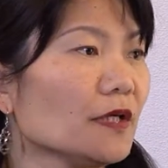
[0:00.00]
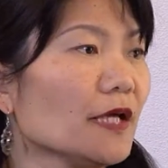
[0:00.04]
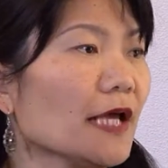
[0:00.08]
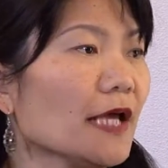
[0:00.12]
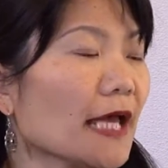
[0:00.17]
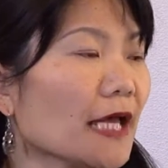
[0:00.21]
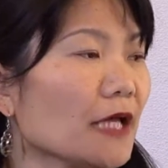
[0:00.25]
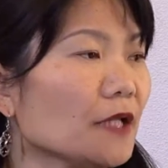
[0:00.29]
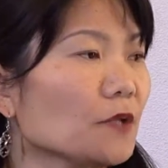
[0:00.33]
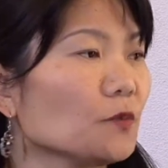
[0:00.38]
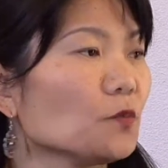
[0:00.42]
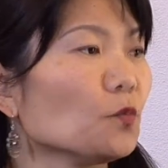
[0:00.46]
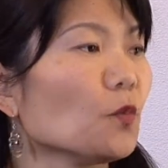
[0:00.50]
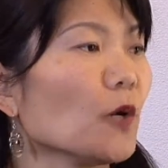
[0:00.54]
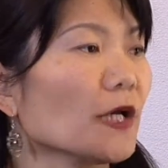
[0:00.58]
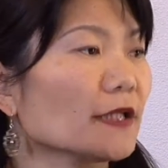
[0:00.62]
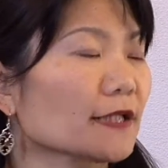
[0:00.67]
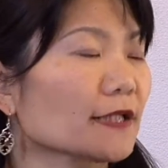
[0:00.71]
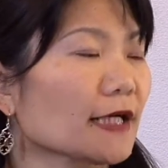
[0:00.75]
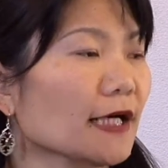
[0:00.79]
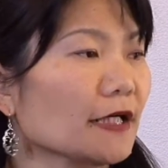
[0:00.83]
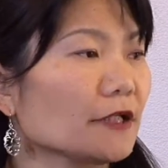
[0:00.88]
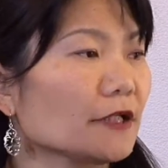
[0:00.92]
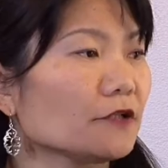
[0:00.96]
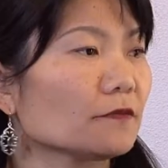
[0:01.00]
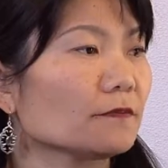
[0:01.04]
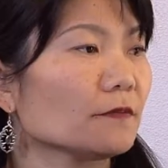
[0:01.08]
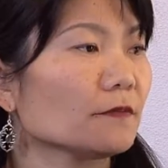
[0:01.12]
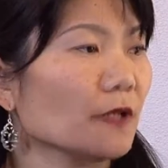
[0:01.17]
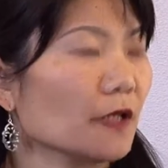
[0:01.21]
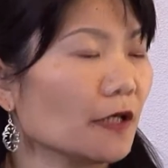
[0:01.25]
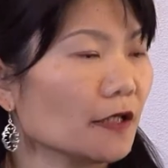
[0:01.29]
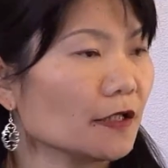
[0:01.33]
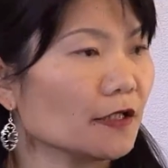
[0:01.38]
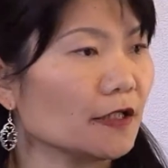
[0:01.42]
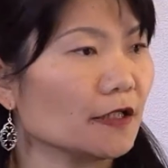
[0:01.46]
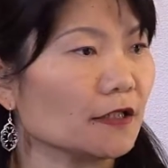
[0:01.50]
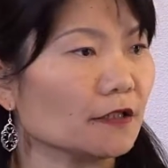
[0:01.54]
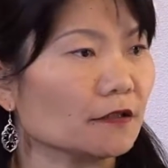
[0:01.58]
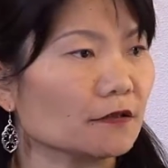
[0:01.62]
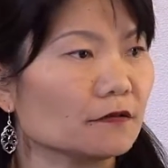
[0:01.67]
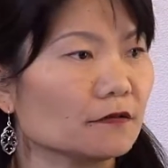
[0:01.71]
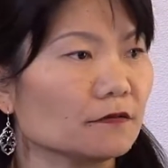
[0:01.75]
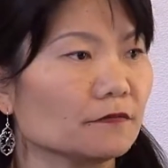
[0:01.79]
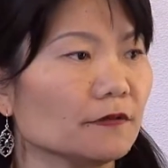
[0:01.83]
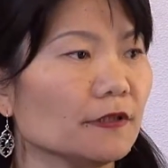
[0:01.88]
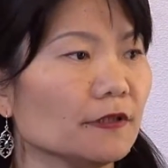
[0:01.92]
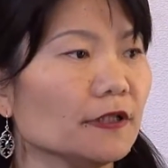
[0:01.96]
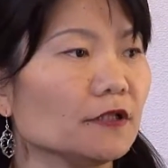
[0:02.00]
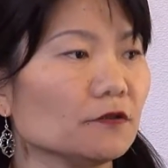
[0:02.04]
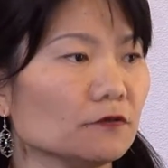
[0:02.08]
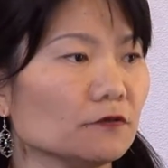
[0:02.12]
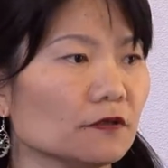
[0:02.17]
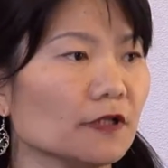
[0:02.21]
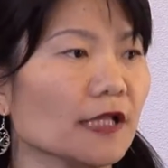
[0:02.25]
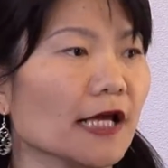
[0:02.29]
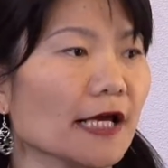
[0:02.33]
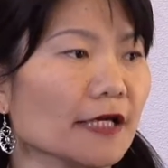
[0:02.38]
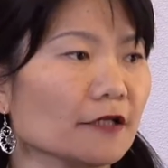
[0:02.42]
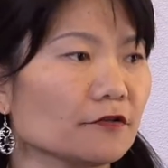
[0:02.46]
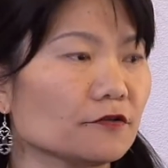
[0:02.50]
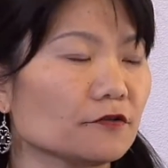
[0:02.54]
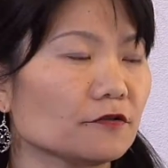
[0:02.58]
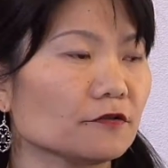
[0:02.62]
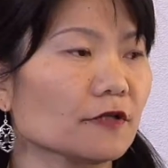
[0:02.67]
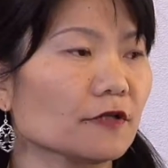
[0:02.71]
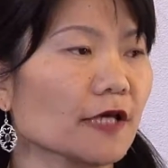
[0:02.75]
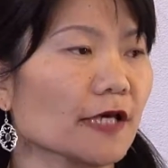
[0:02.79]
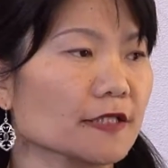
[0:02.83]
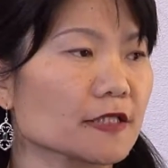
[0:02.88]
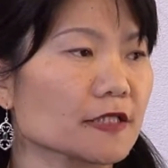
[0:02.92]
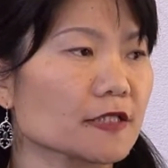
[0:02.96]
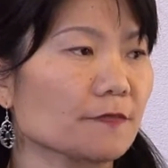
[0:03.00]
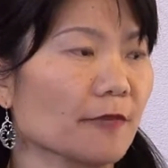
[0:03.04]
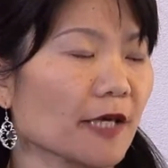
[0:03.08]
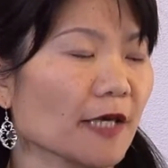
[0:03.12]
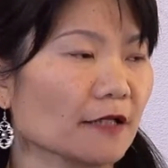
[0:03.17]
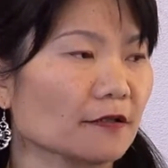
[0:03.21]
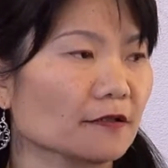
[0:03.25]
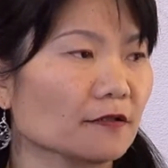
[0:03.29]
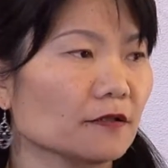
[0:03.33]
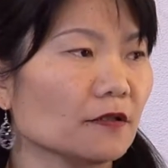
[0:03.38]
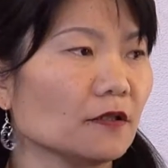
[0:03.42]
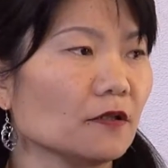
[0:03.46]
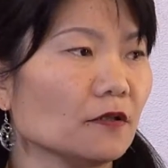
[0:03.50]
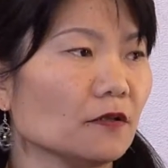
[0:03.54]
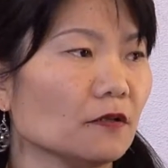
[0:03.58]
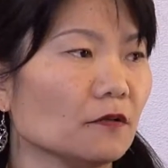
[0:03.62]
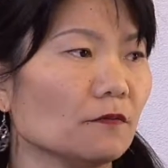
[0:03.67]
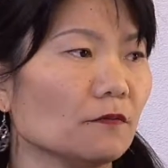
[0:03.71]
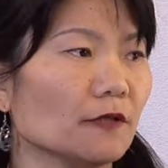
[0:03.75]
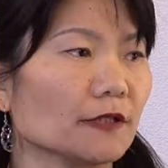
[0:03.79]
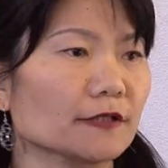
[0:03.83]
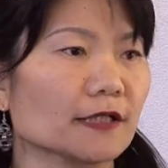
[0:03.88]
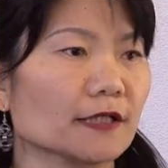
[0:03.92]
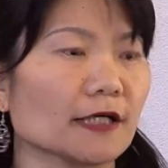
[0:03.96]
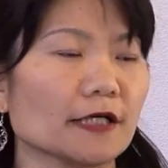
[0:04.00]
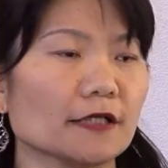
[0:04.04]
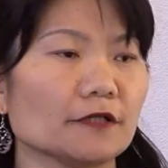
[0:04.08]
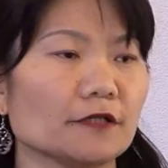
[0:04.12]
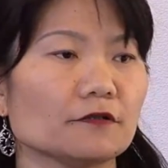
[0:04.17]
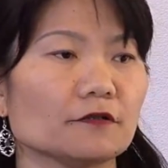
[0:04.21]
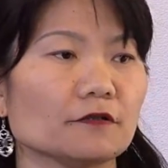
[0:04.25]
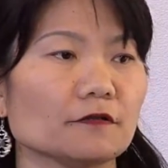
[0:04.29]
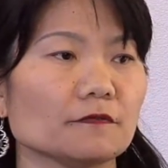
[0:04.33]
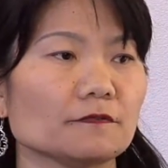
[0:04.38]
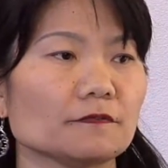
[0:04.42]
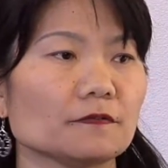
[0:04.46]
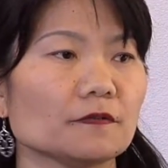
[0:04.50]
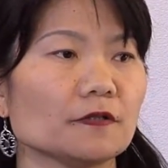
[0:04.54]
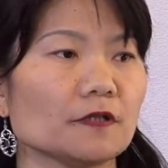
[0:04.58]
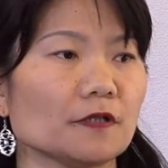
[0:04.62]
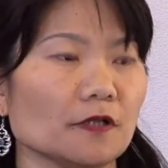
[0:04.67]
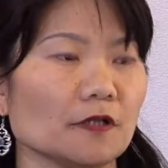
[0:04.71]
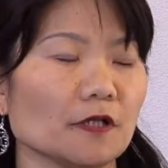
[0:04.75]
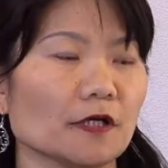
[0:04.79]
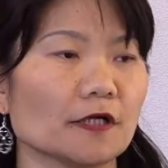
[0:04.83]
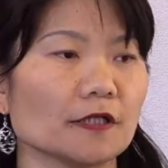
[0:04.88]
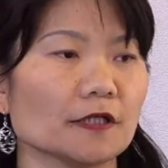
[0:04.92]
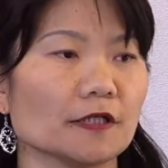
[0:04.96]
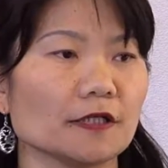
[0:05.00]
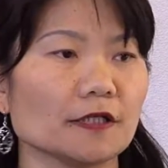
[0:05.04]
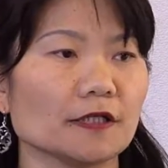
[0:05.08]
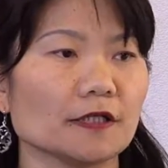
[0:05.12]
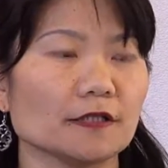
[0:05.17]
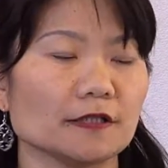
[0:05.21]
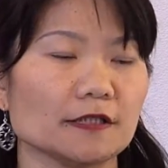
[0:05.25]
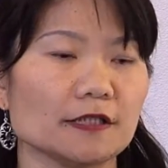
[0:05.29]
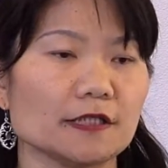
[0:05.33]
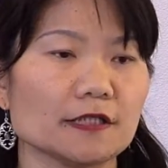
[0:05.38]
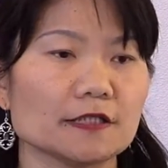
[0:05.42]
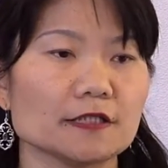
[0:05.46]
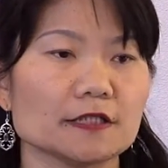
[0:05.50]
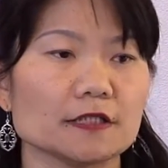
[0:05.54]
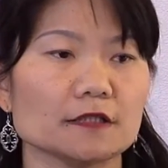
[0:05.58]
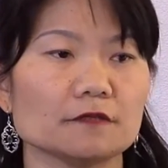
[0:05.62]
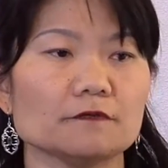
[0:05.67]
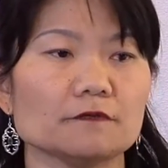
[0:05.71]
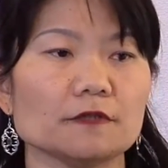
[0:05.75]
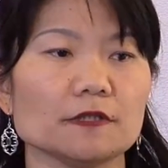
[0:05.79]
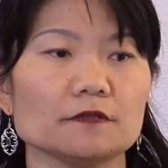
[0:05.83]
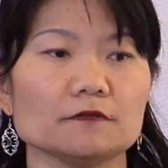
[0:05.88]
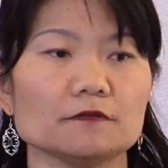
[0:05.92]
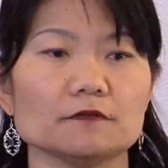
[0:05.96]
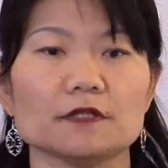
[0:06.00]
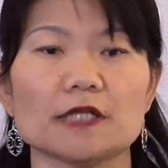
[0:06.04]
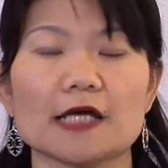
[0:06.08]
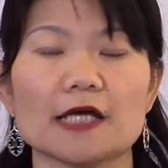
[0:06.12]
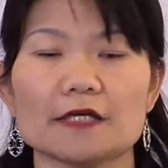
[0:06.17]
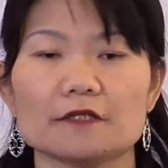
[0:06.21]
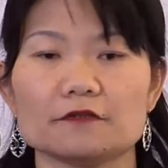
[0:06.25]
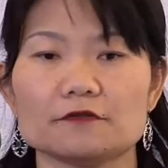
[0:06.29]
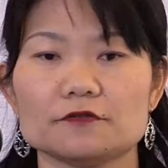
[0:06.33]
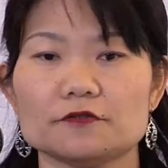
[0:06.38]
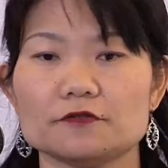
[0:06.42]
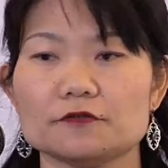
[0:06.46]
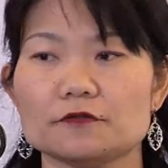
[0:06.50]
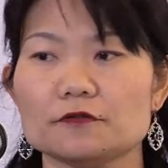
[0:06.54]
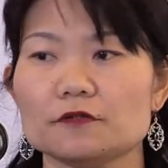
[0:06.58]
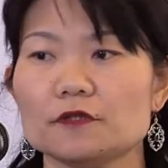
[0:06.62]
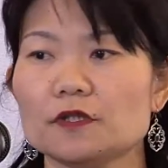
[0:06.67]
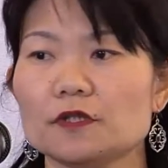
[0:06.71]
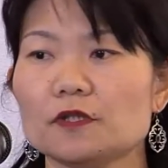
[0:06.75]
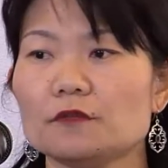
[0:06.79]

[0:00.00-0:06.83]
and what kind of learning we would like to expect, or what kind of learning and teaching we would like to